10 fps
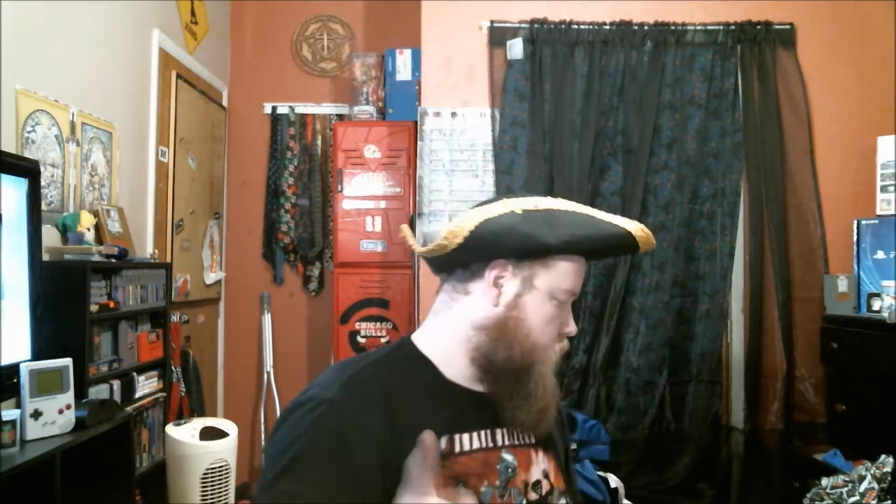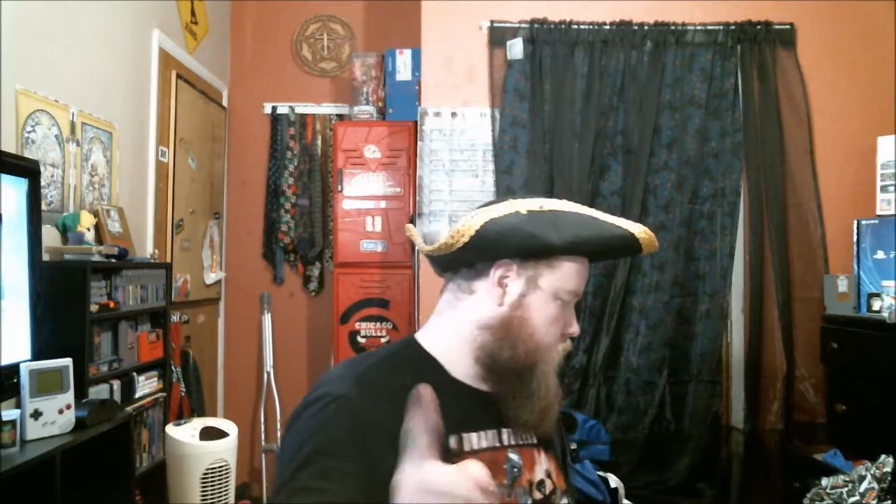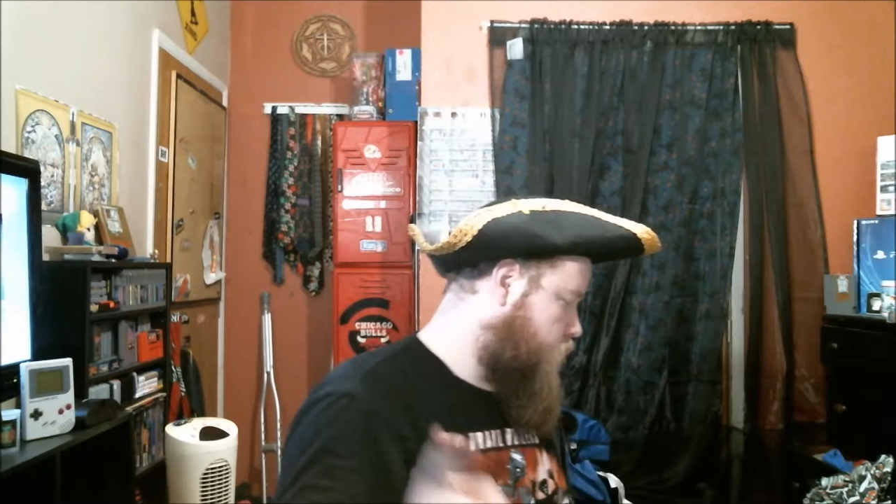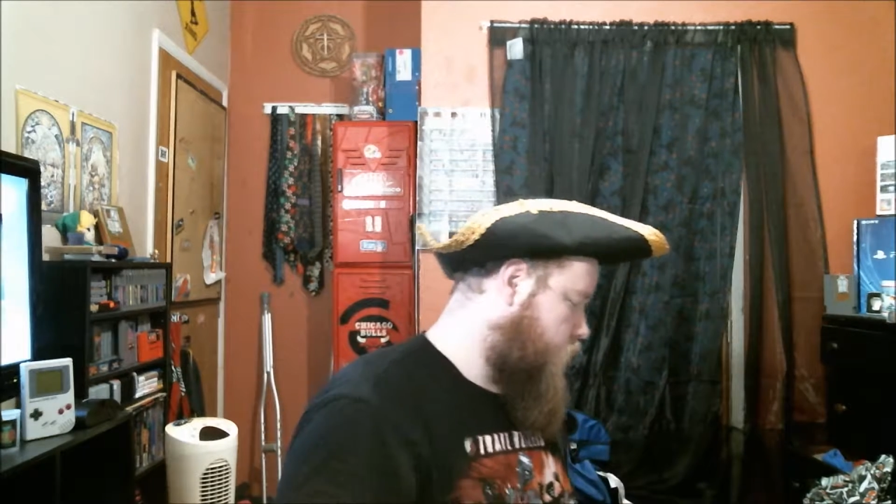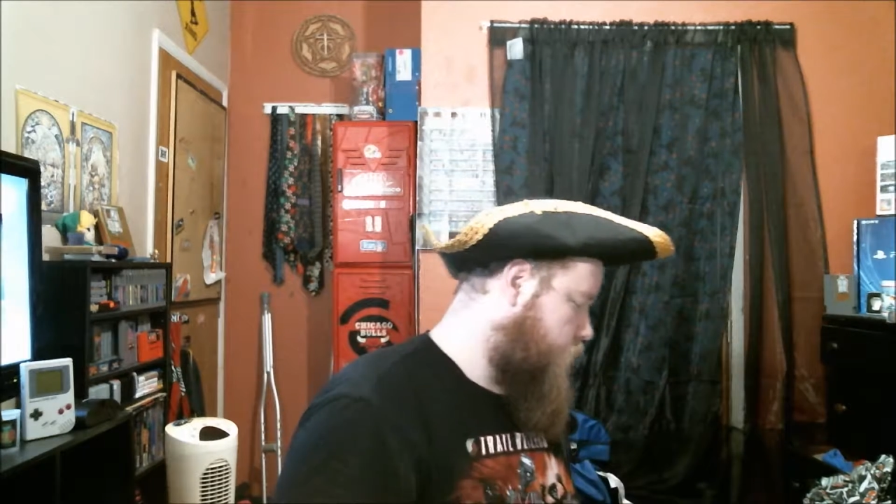You know
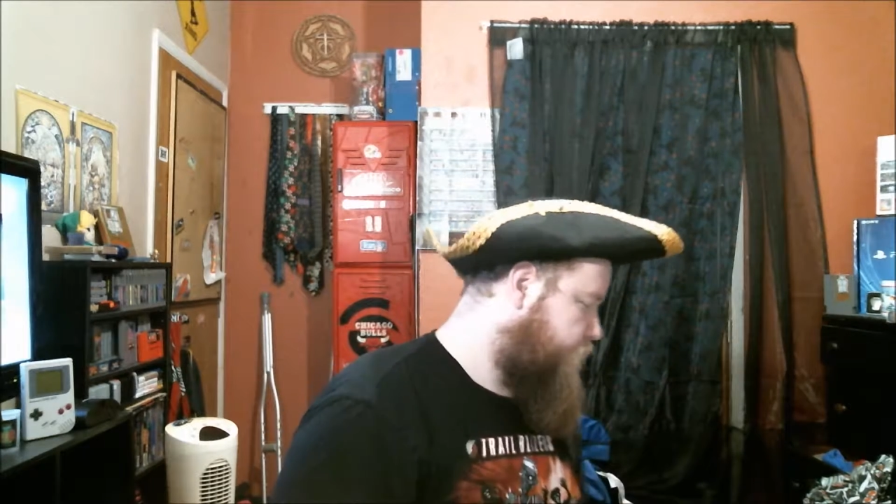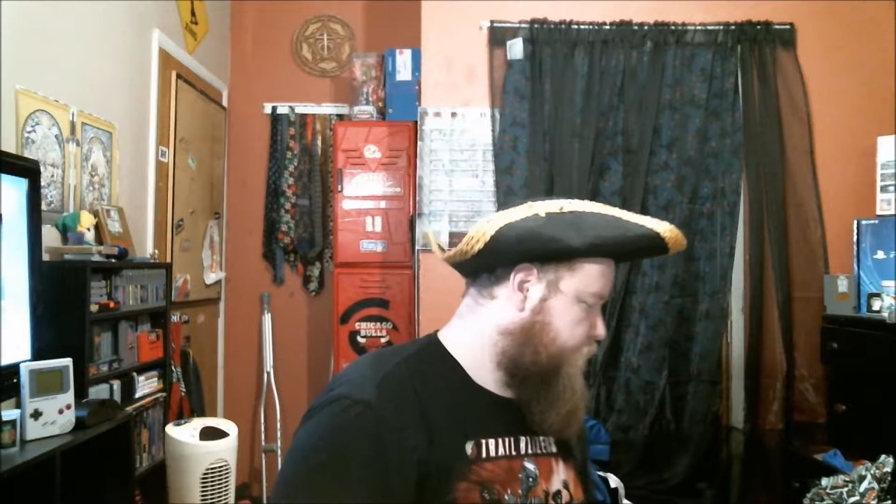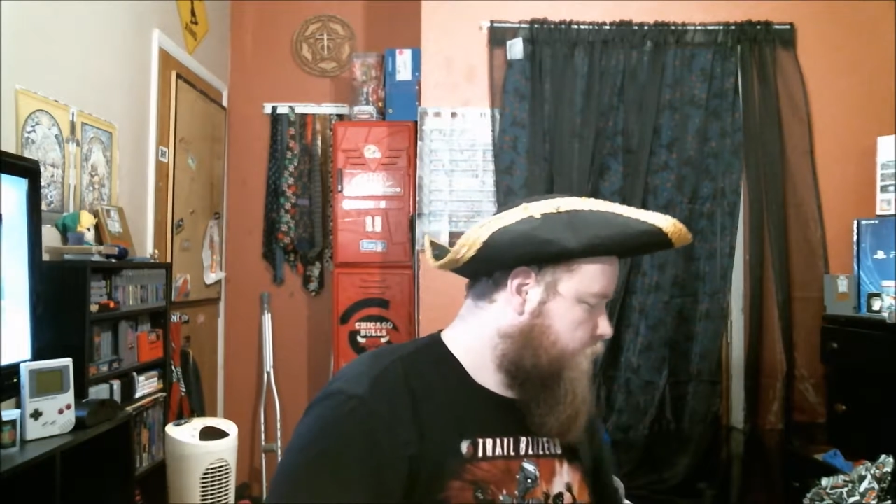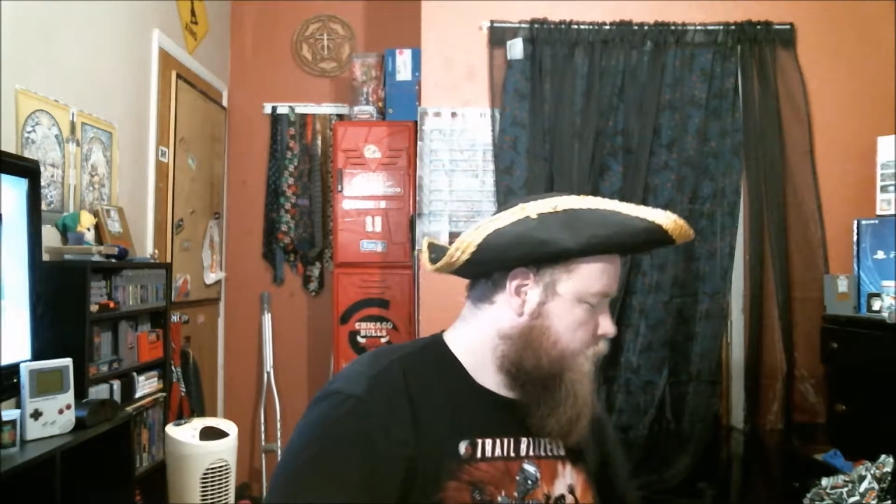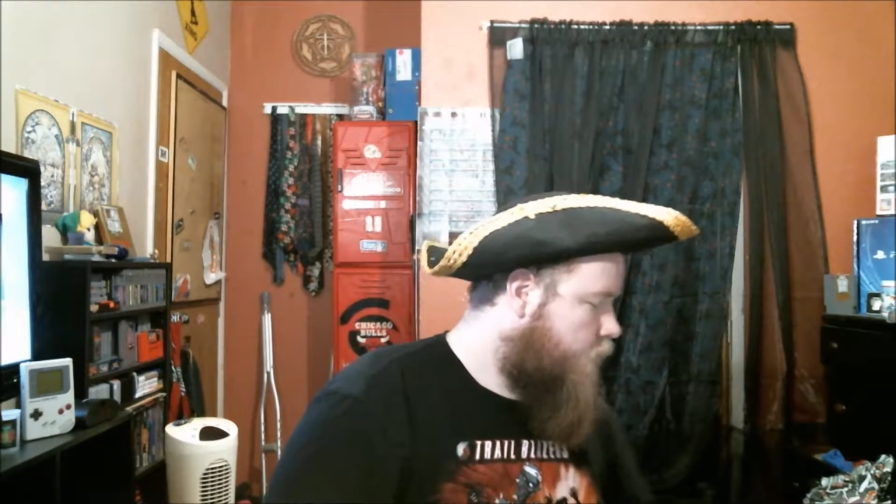who you are.
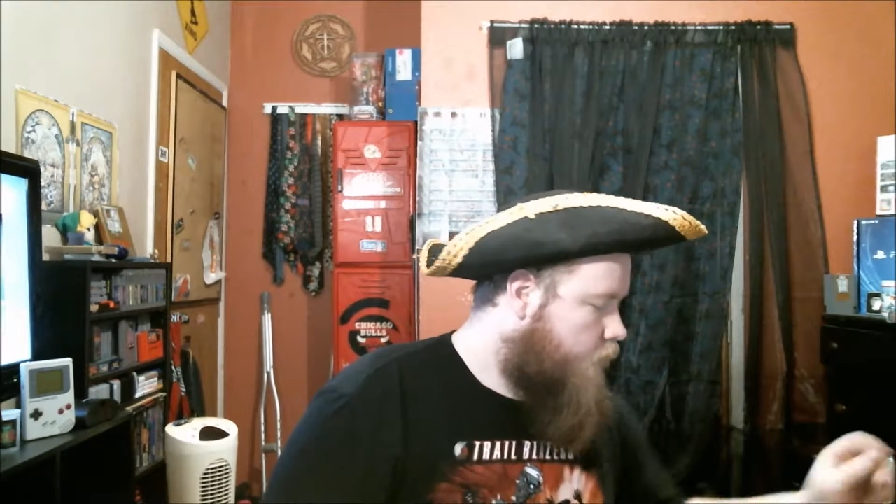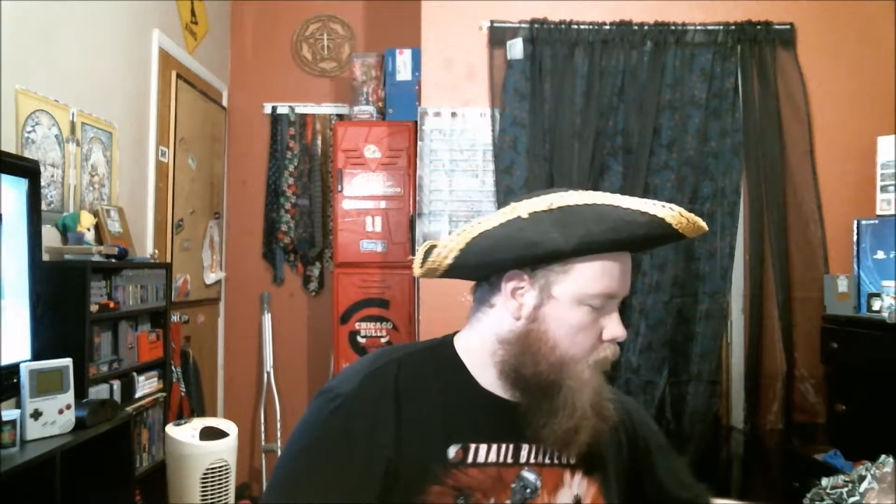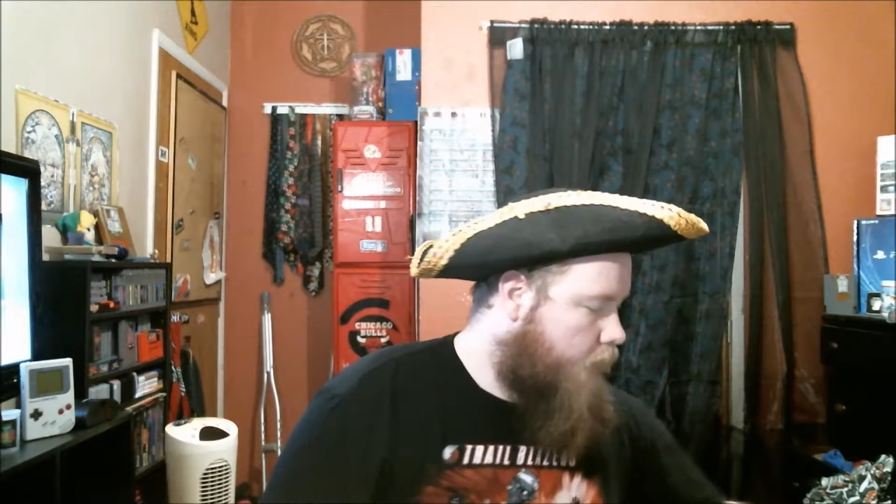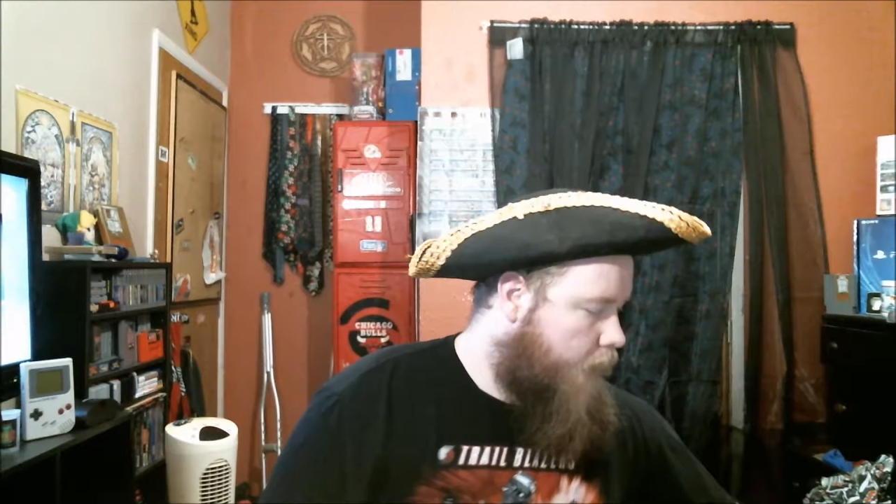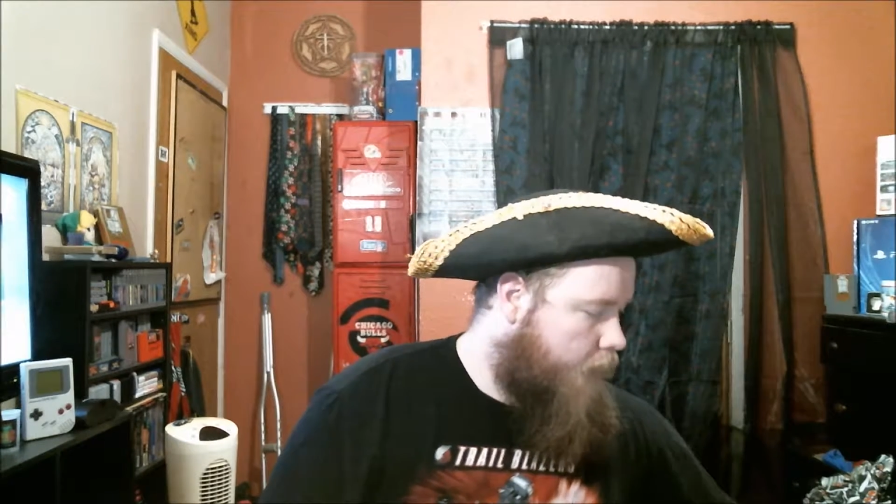
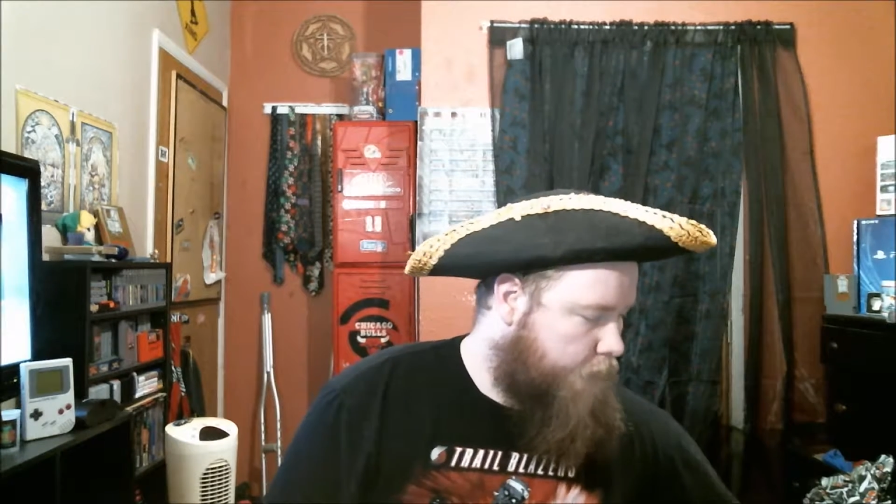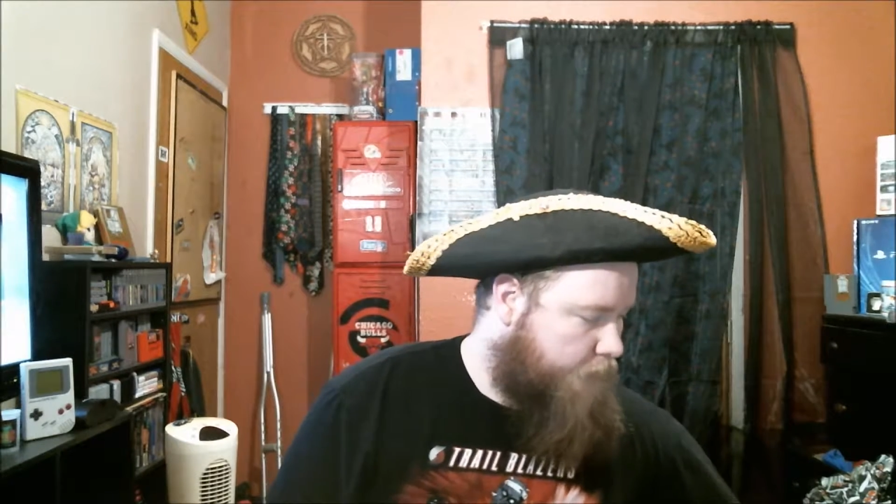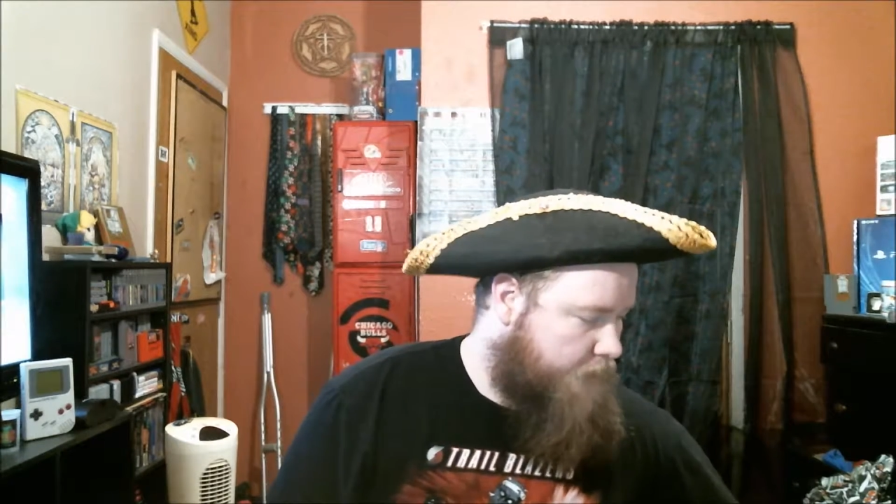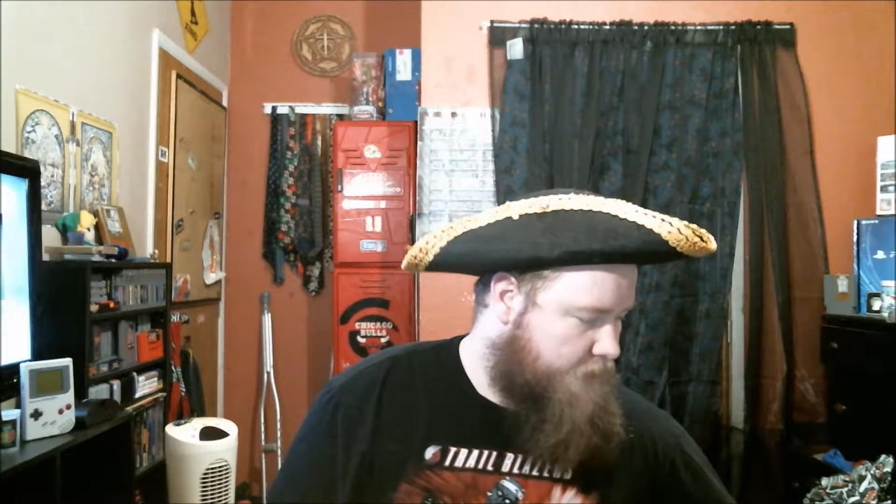Let's